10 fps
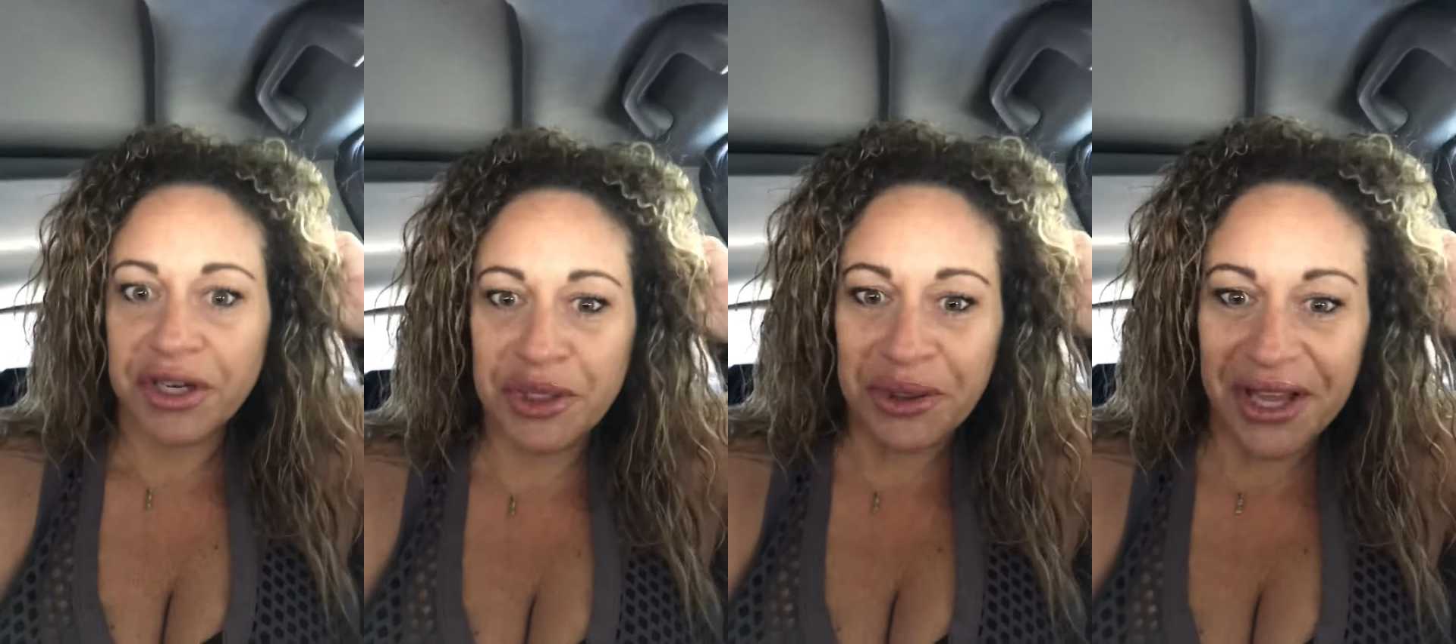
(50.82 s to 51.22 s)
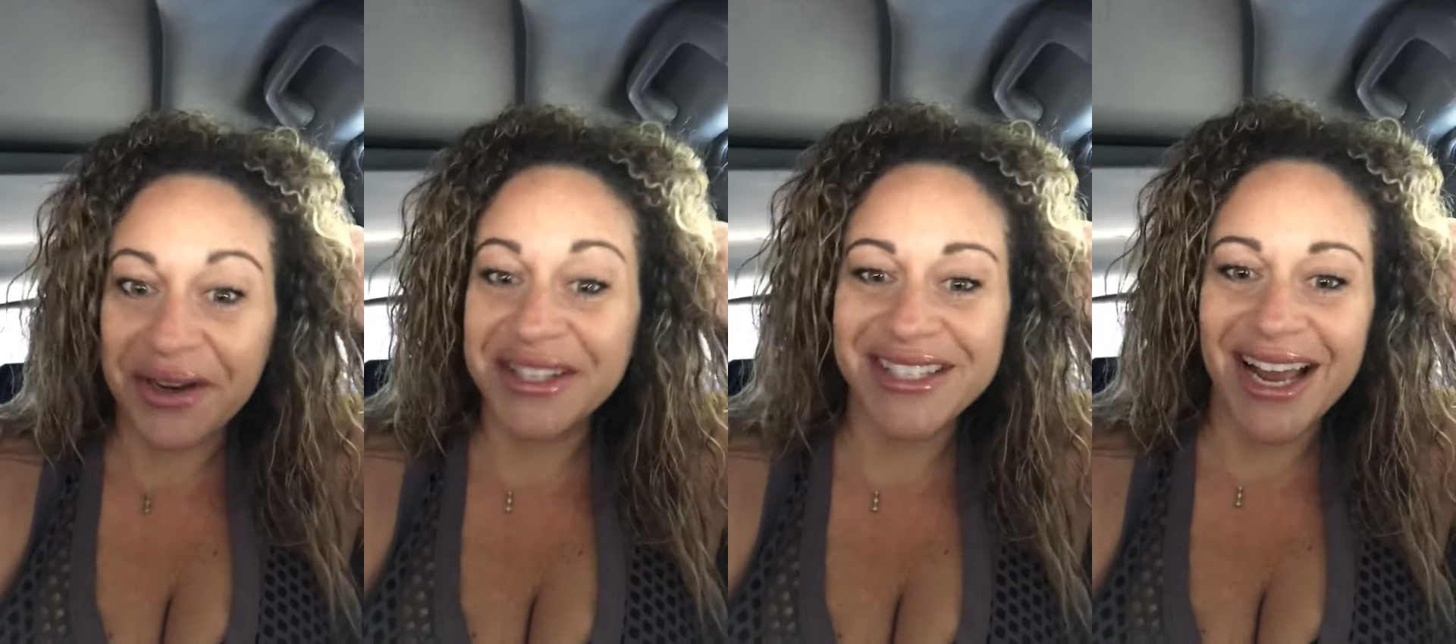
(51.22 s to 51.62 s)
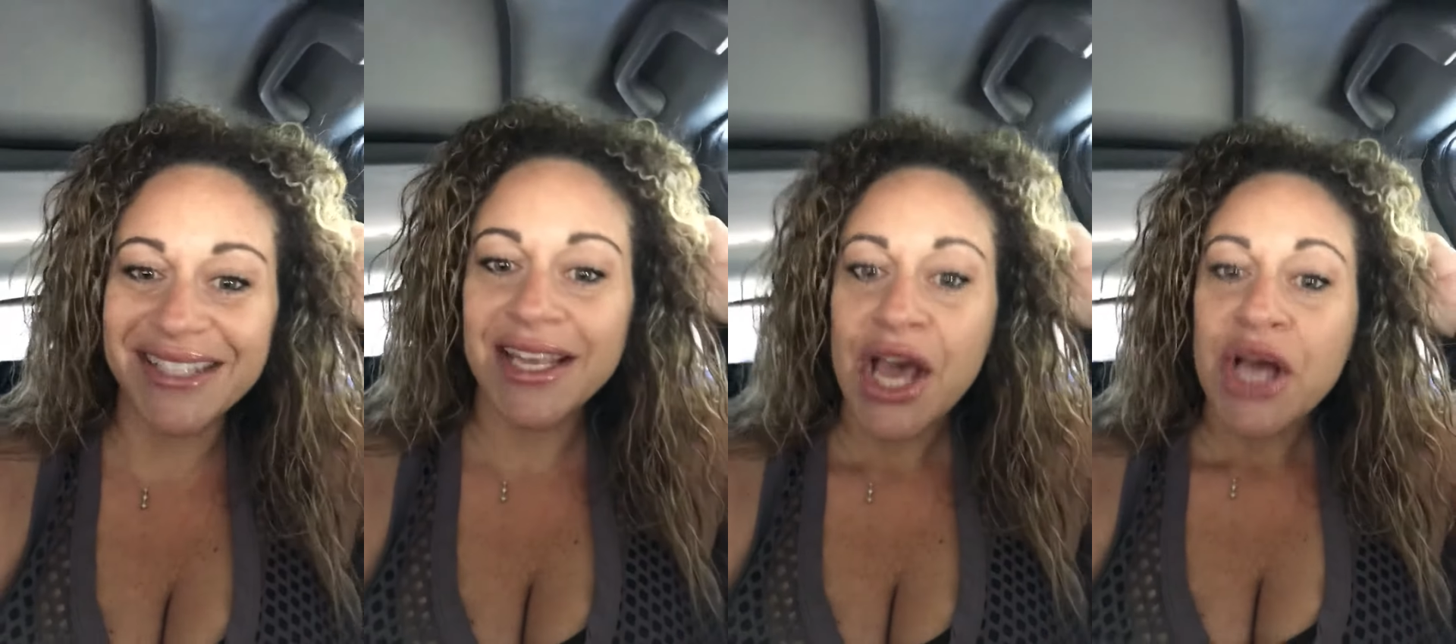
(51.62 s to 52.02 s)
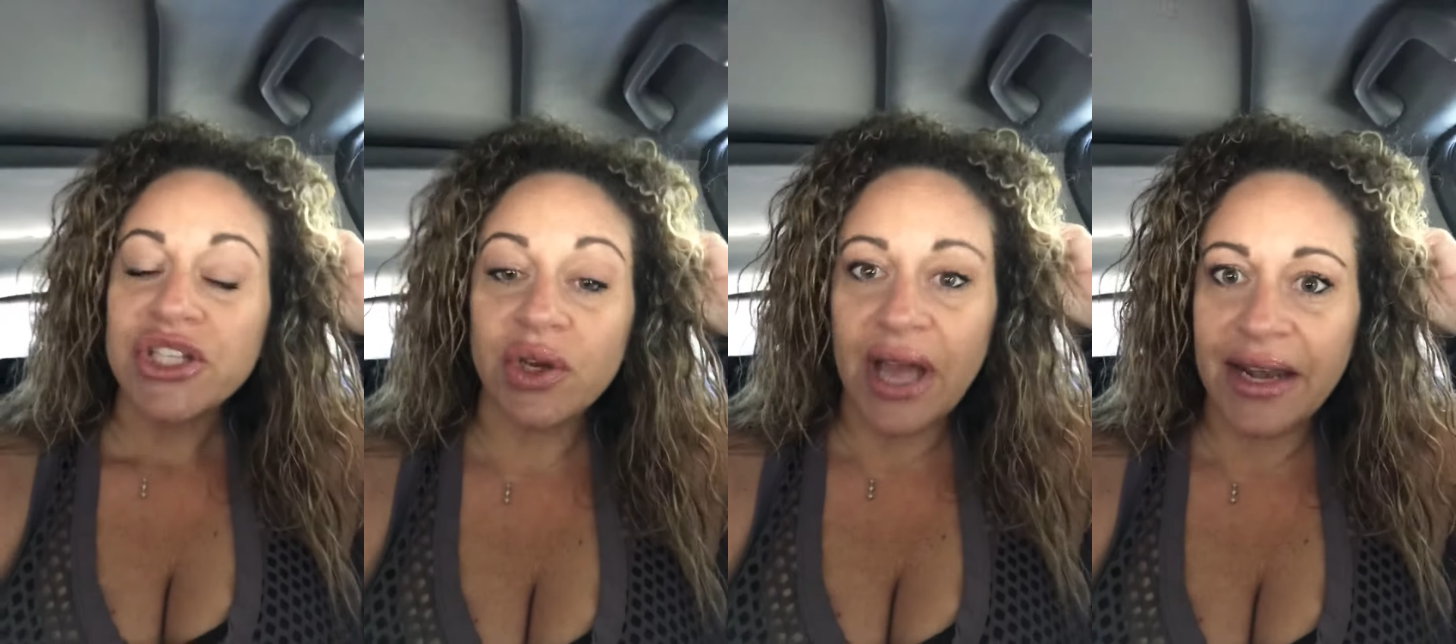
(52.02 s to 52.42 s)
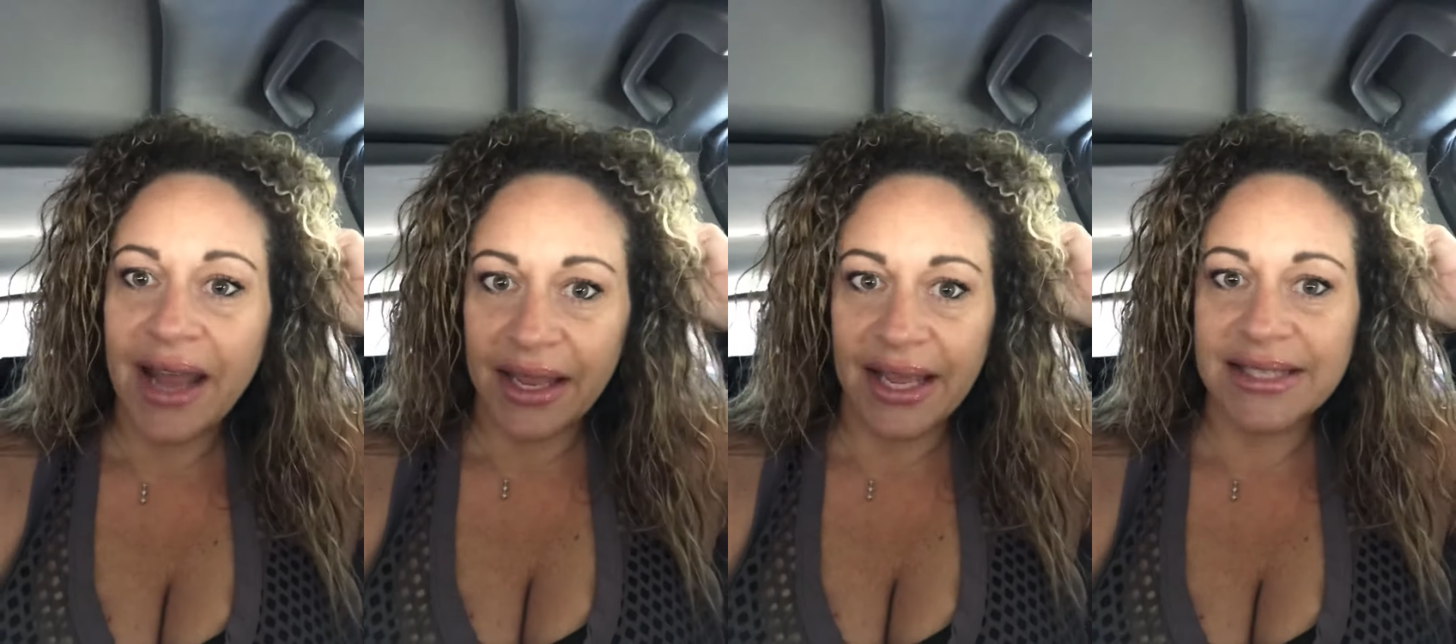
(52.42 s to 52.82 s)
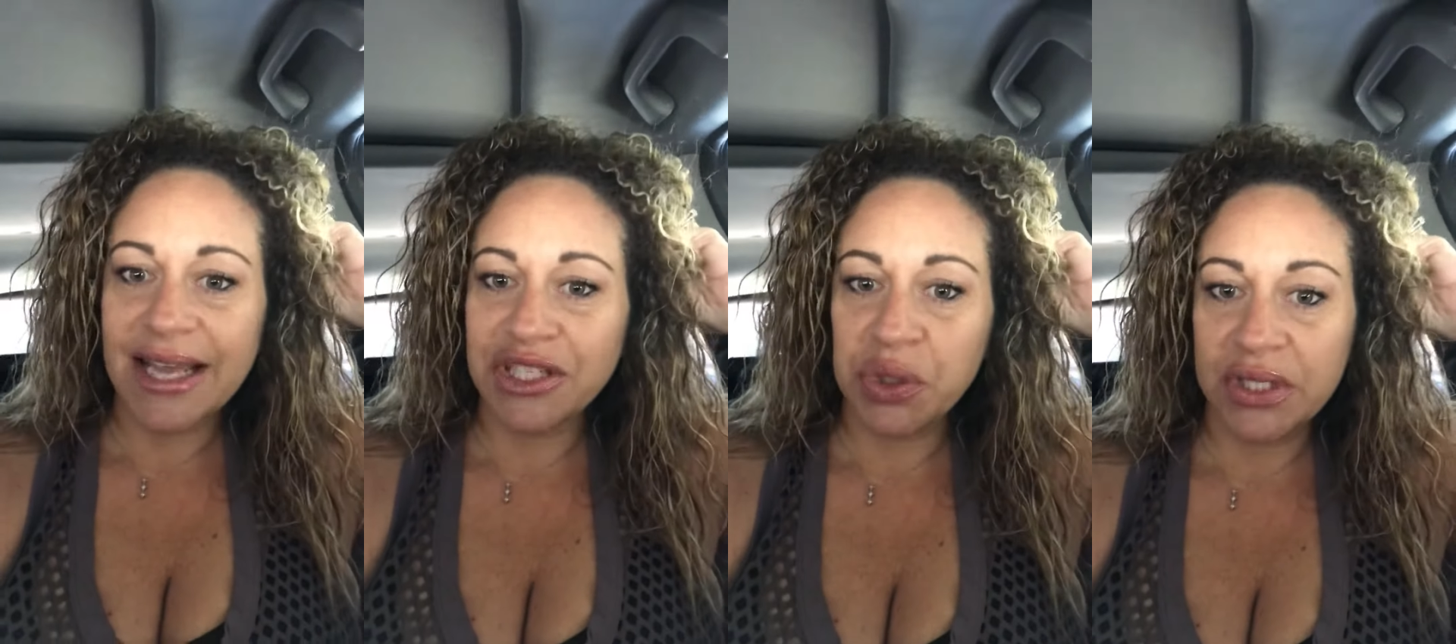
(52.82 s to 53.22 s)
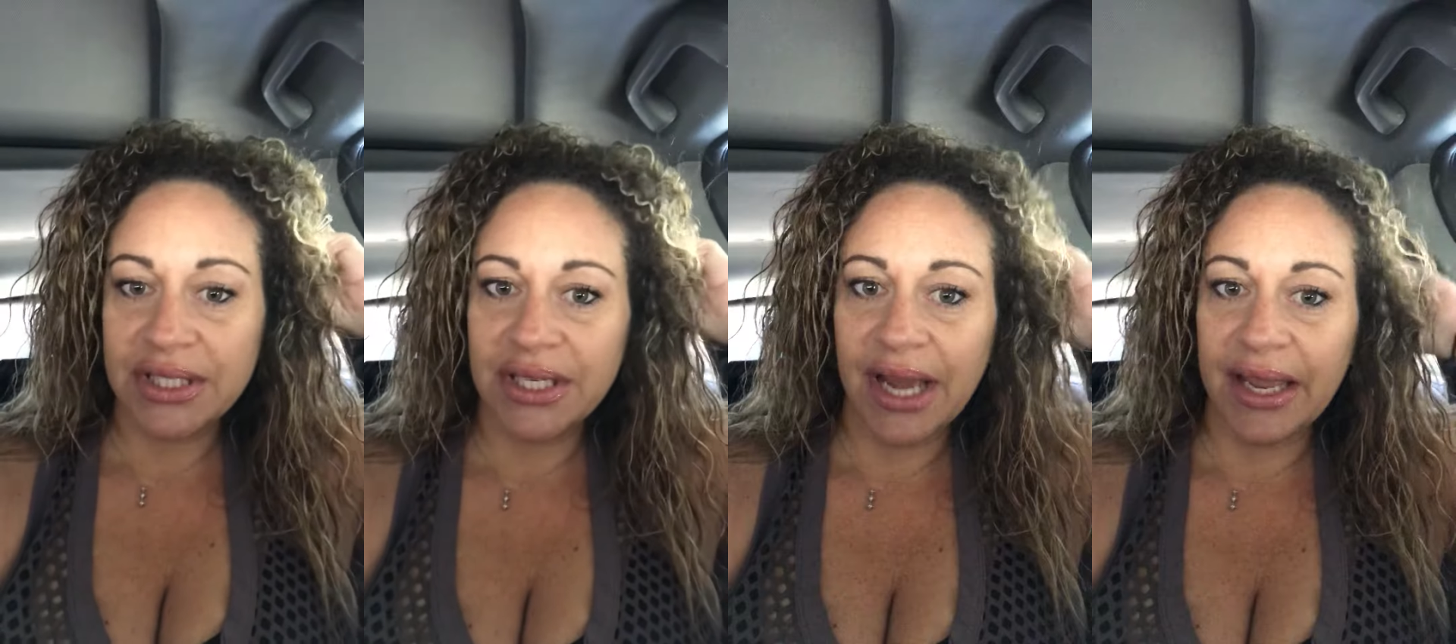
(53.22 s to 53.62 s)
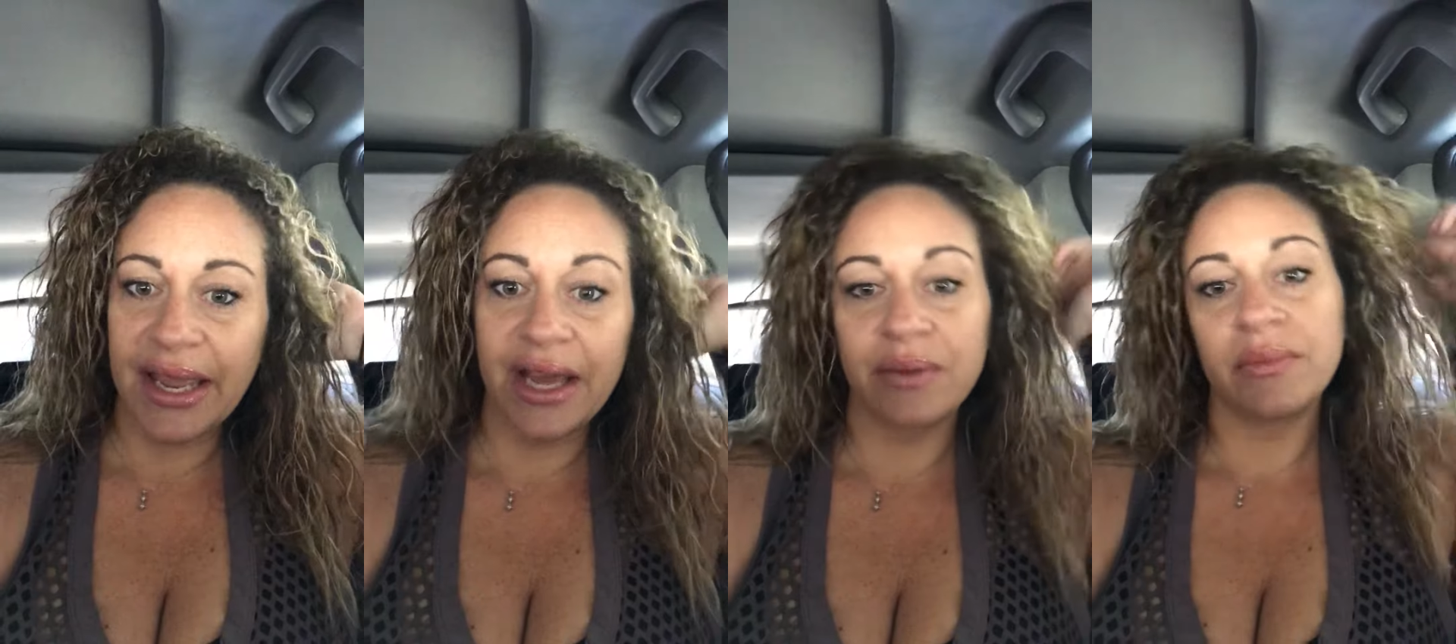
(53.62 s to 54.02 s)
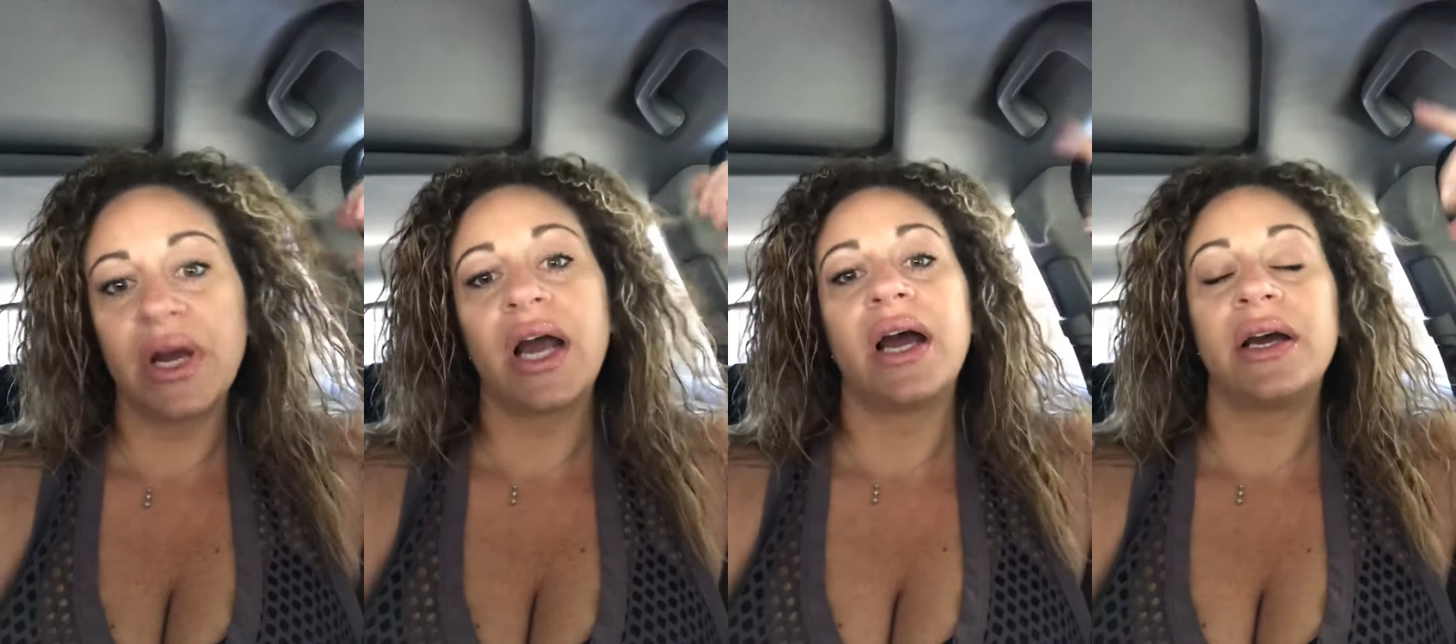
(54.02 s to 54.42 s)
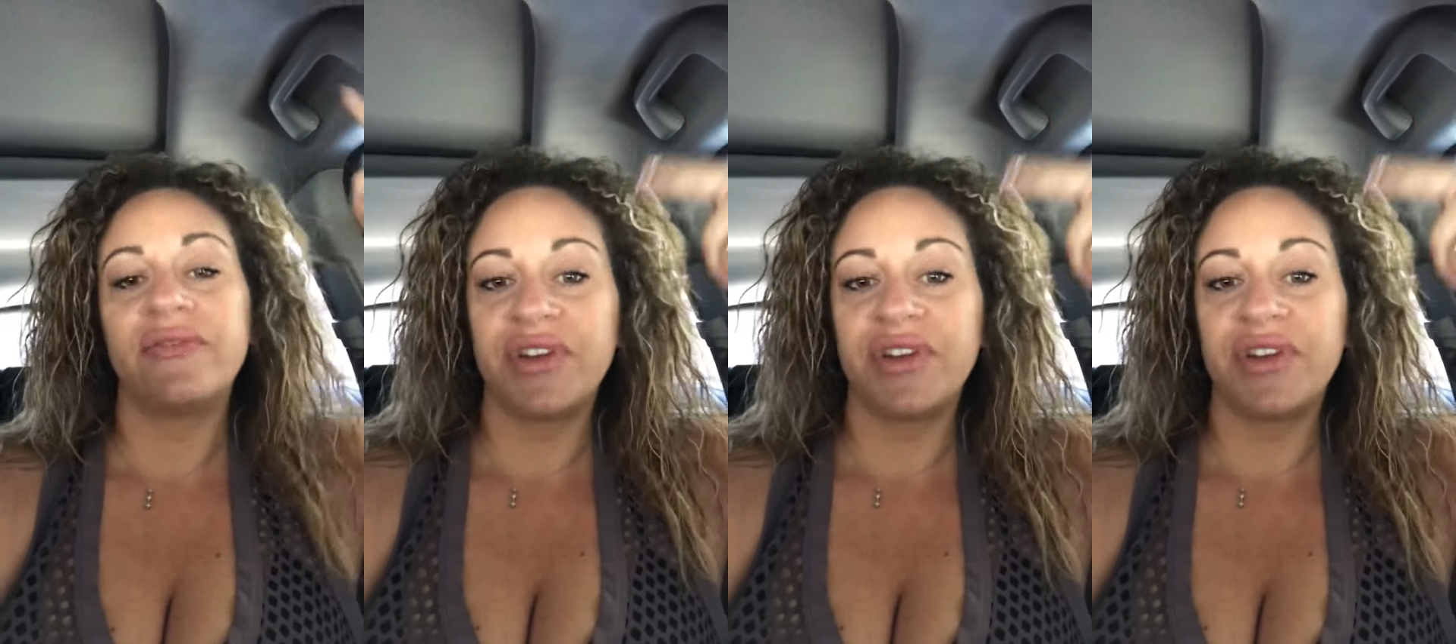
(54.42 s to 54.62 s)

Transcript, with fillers: sold out. It's nuts. So, and uh, yes, as you can see, I am uh,